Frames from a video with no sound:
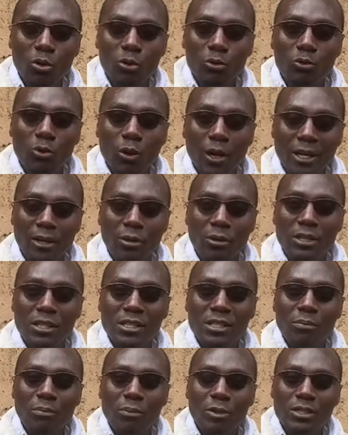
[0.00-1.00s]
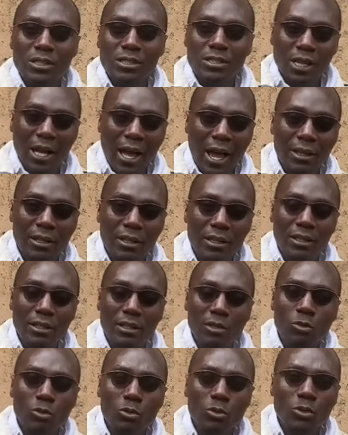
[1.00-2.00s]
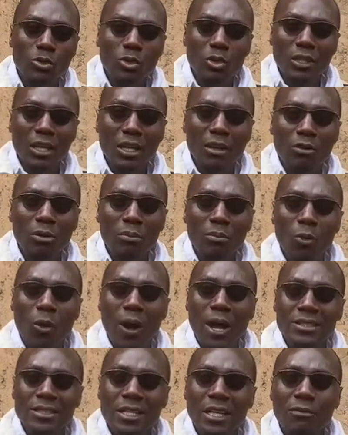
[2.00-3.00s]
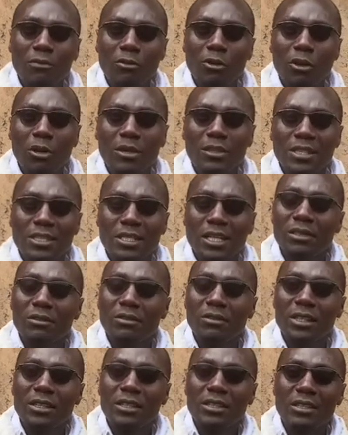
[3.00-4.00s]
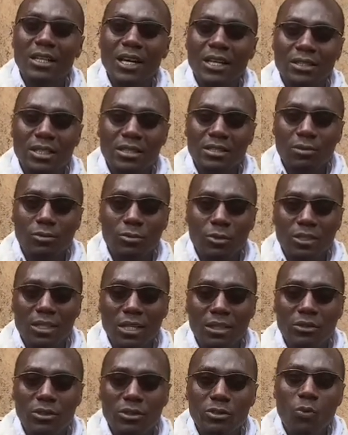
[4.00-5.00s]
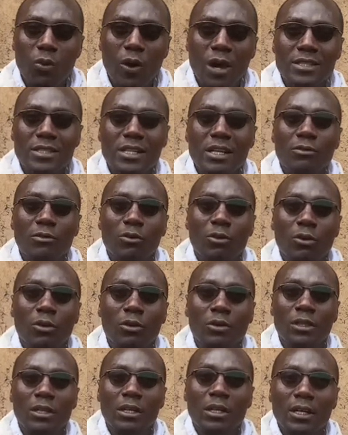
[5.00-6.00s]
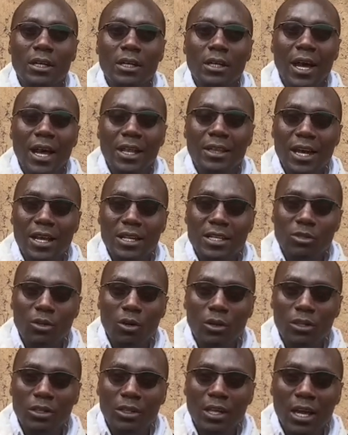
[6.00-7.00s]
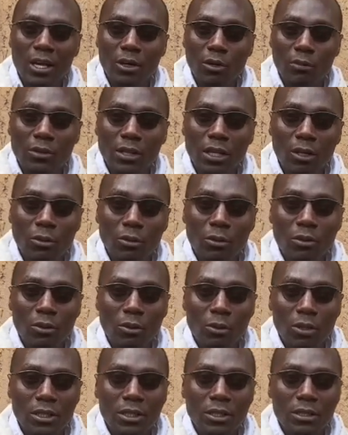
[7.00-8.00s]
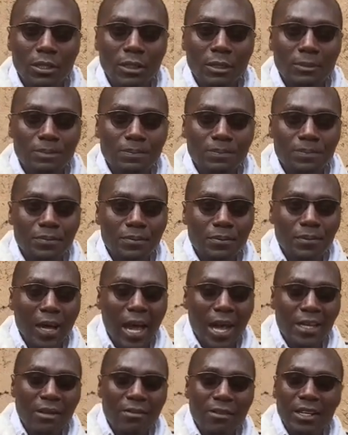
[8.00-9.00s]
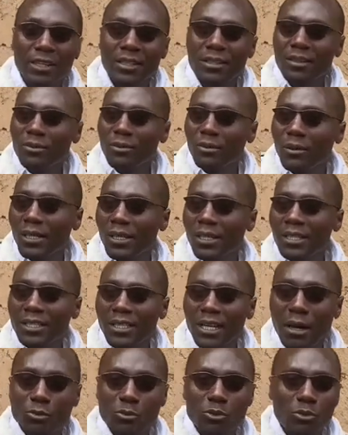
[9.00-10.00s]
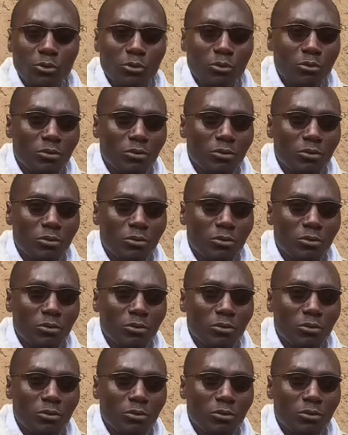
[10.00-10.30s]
undergo the same process? You should give him once and for all the certificate, tax exemption certificate, once and for all. And that is all the end of the road. And even when it comes to,